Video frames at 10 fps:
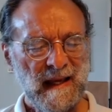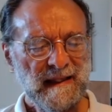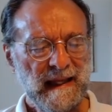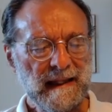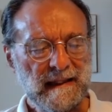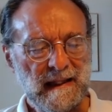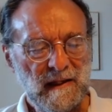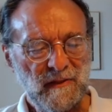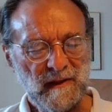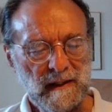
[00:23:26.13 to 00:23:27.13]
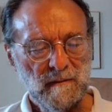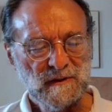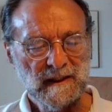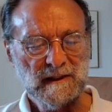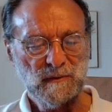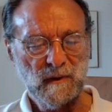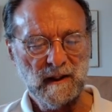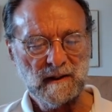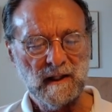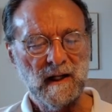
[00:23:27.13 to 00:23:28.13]
Yet key themes in his
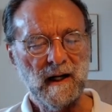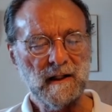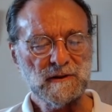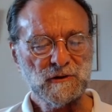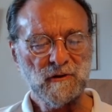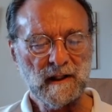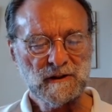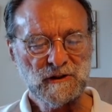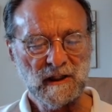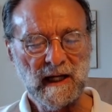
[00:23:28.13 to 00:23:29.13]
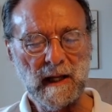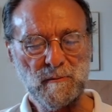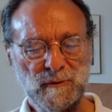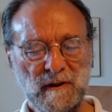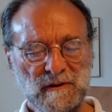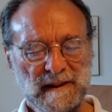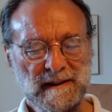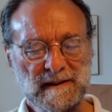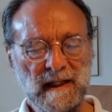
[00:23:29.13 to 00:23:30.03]
work are structure and process,